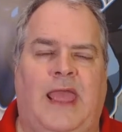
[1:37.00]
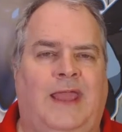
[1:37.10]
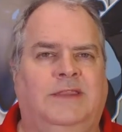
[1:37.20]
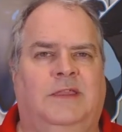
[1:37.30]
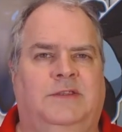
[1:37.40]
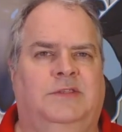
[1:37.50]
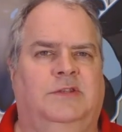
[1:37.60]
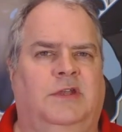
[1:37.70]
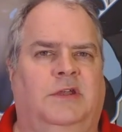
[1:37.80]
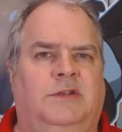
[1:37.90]
acting as a
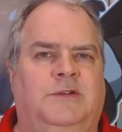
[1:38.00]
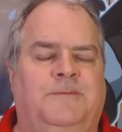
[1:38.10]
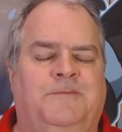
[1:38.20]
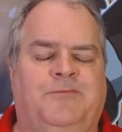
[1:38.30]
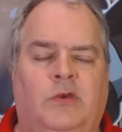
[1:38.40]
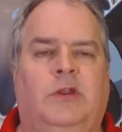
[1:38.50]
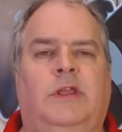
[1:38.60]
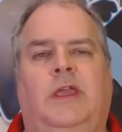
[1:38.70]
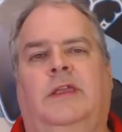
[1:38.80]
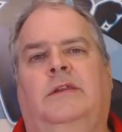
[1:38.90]
judge, you're going
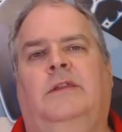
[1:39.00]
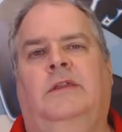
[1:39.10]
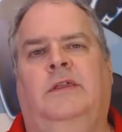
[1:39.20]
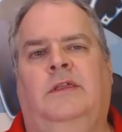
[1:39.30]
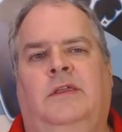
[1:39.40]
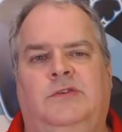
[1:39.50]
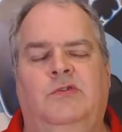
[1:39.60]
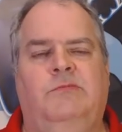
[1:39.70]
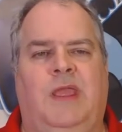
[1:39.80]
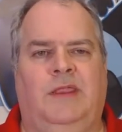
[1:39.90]
to get
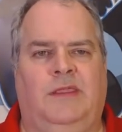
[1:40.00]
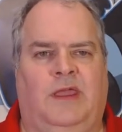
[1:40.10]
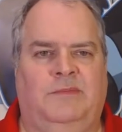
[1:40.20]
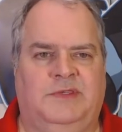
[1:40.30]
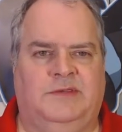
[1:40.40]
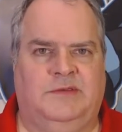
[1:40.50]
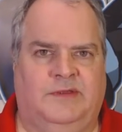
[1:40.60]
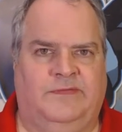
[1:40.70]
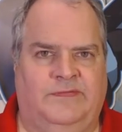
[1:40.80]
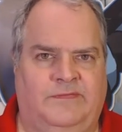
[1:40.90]
two
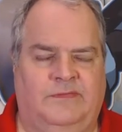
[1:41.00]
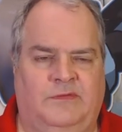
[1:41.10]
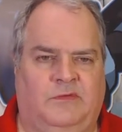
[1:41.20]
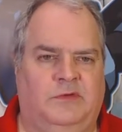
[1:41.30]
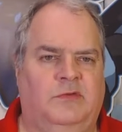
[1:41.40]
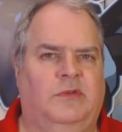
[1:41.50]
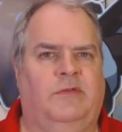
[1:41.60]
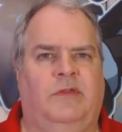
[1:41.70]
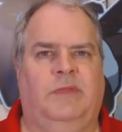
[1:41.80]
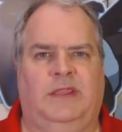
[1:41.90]
or
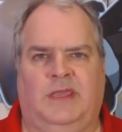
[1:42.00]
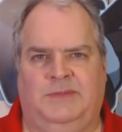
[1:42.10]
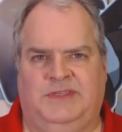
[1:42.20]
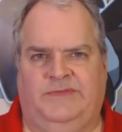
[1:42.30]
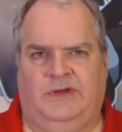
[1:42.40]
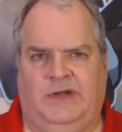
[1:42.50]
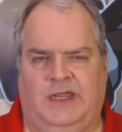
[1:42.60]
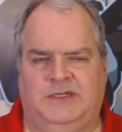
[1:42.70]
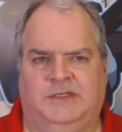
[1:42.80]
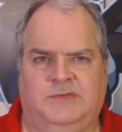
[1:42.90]
three main types of
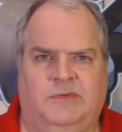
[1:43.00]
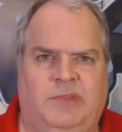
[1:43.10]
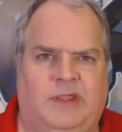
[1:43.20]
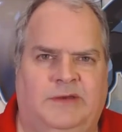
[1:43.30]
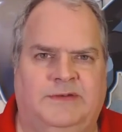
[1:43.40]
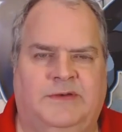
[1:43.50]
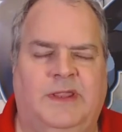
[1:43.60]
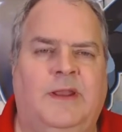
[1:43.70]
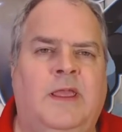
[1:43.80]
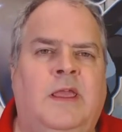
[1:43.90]
interactions with players,
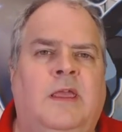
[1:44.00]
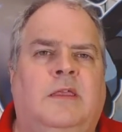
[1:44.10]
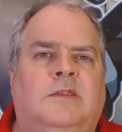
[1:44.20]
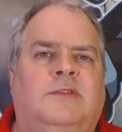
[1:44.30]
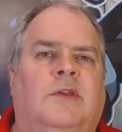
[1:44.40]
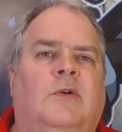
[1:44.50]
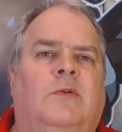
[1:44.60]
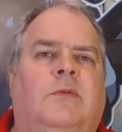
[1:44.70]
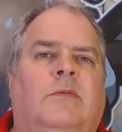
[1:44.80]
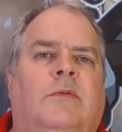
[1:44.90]
right?
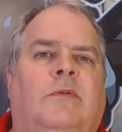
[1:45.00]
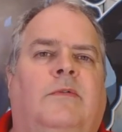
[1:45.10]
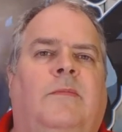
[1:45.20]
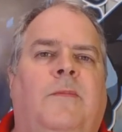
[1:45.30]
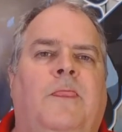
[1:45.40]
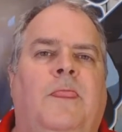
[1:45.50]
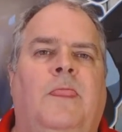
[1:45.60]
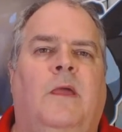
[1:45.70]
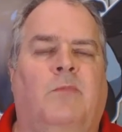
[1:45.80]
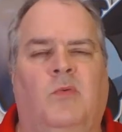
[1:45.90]
So
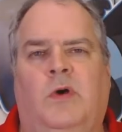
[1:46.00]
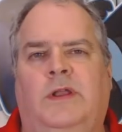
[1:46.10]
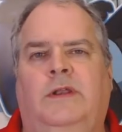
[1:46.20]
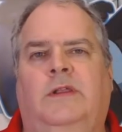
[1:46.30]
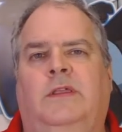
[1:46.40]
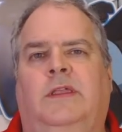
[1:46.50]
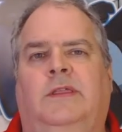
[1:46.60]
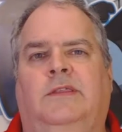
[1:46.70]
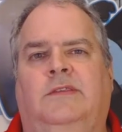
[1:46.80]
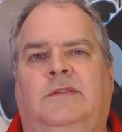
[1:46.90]
number one
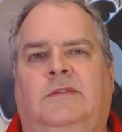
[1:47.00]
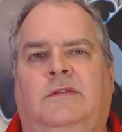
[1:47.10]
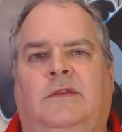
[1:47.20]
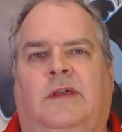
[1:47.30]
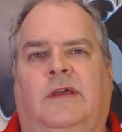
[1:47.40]
is